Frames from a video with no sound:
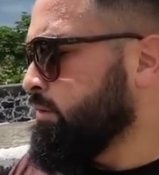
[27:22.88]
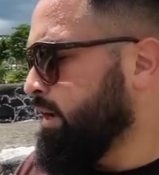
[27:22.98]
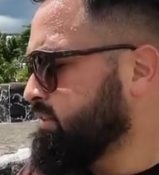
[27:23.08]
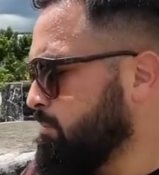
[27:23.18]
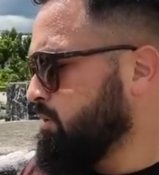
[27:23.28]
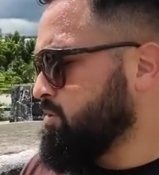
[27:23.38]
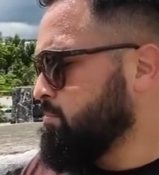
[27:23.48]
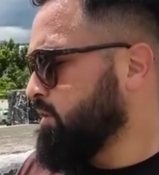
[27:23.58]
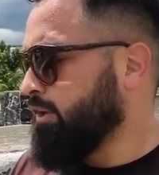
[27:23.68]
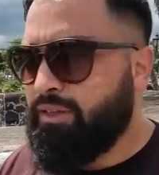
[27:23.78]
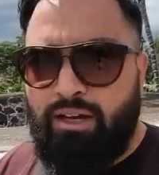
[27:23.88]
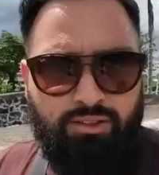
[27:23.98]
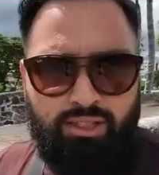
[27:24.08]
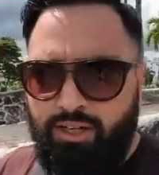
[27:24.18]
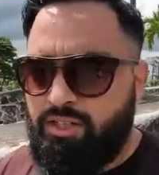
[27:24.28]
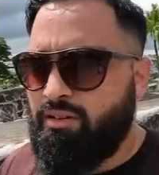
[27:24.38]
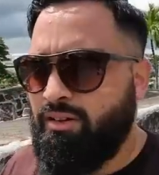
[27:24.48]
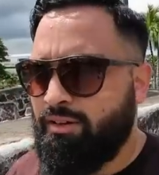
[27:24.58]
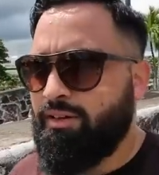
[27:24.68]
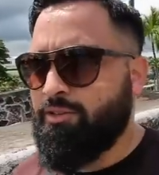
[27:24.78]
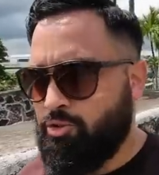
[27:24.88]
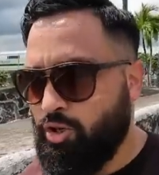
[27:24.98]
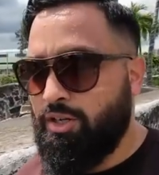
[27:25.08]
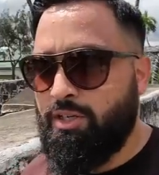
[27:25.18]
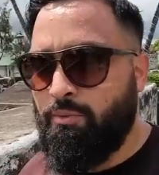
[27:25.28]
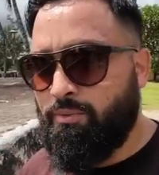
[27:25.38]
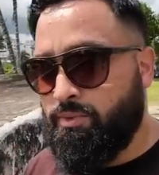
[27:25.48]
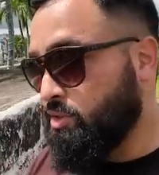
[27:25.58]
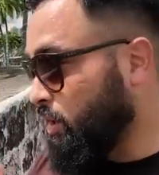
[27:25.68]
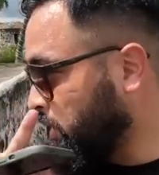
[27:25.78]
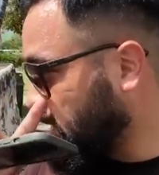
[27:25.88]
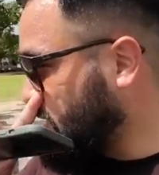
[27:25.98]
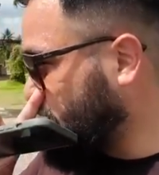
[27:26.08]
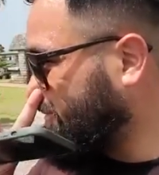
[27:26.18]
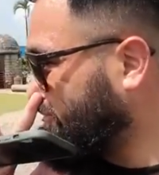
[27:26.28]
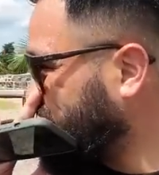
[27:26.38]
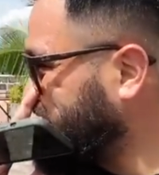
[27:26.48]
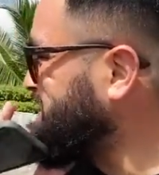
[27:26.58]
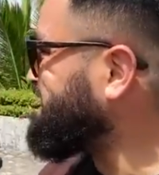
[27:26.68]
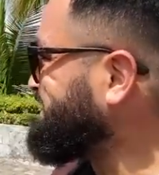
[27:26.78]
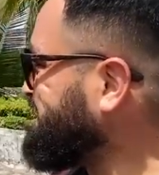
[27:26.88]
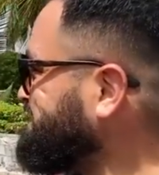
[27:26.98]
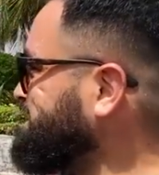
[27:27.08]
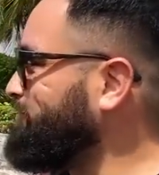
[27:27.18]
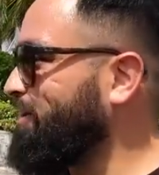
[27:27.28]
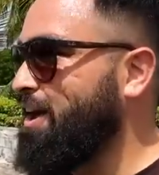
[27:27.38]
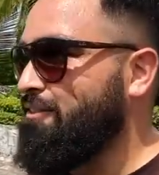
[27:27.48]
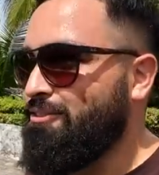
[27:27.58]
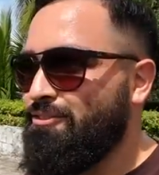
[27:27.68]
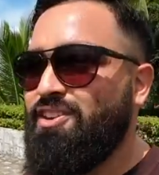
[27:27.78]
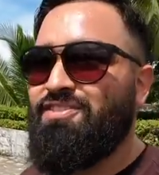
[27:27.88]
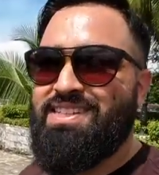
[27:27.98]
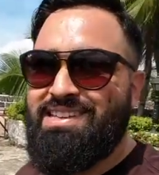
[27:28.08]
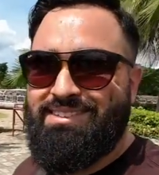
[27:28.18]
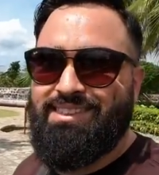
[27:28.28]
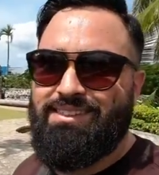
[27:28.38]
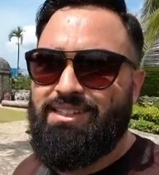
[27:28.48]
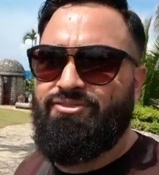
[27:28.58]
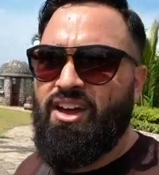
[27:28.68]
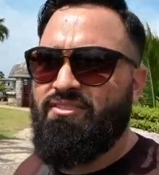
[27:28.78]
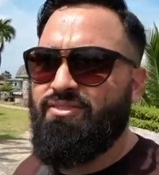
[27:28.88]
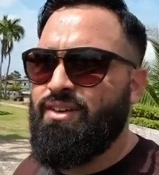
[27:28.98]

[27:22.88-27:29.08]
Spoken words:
As I mentioned below, downstairs, construction started here in 1565. 1565.